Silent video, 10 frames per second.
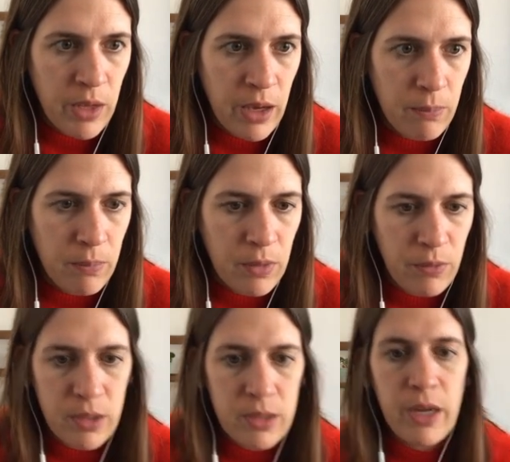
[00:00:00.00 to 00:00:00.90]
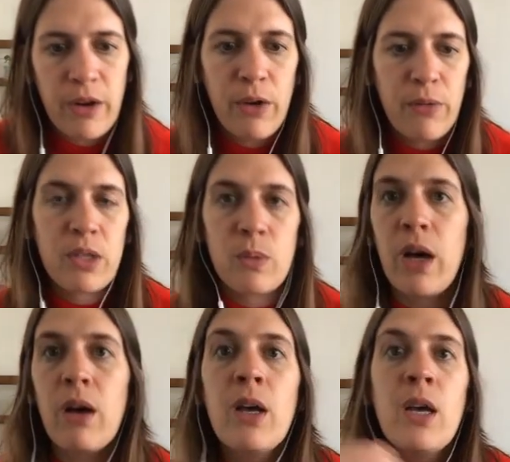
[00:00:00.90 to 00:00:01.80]
Yeah, fonts carry over as
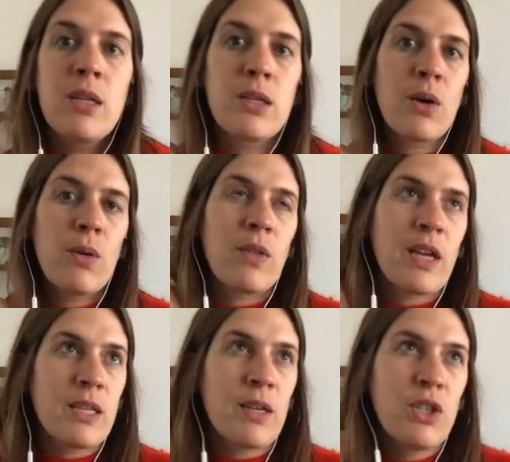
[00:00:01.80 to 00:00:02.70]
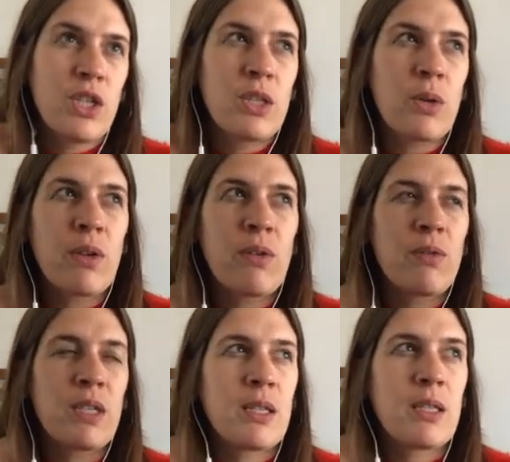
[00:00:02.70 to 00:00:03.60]
well. So that's how she sort
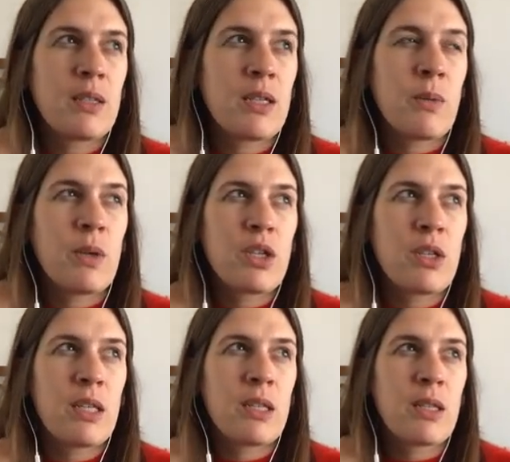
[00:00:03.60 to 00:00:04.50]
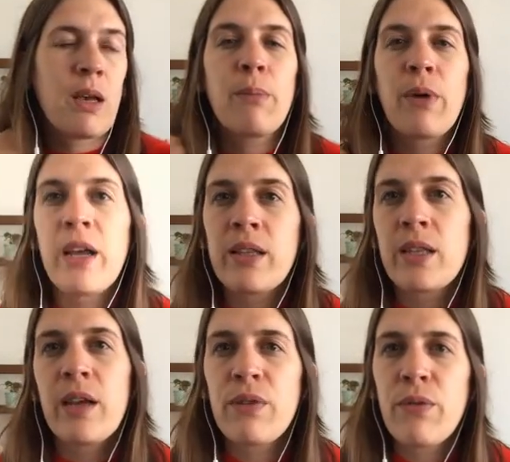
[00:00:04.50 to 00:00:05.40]
of distinguished these
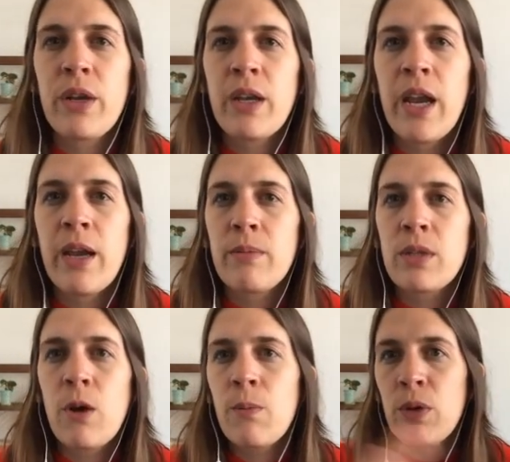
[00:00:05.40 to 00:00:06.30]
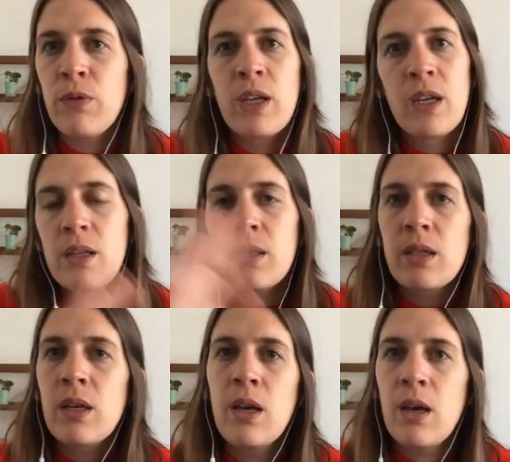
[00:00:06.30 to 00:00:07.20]
sub-brands. They have different names: Home
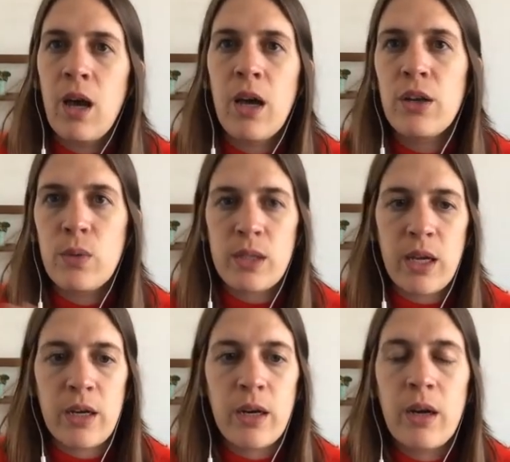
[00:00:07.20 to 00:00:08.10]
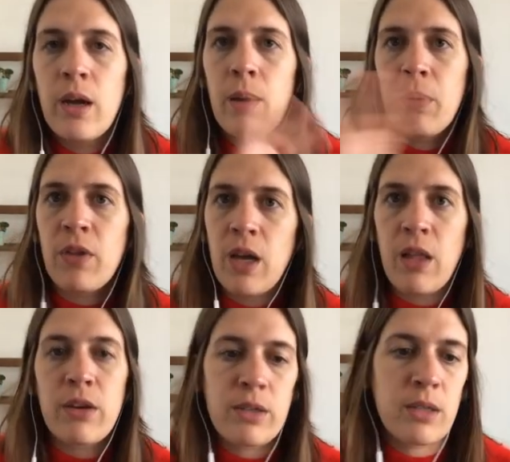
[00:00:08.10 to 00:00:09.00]
Movies, a newsletter, but the
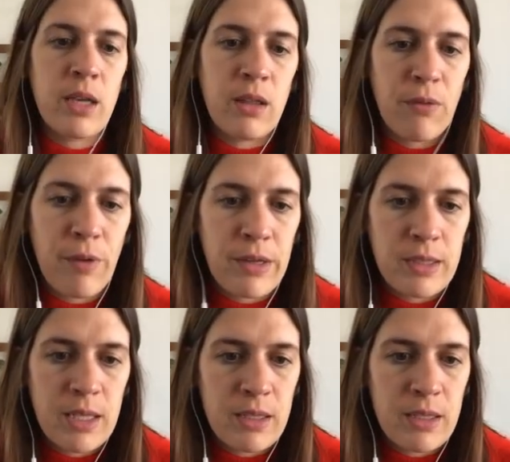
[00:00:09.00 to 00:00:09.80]
colors and the fonts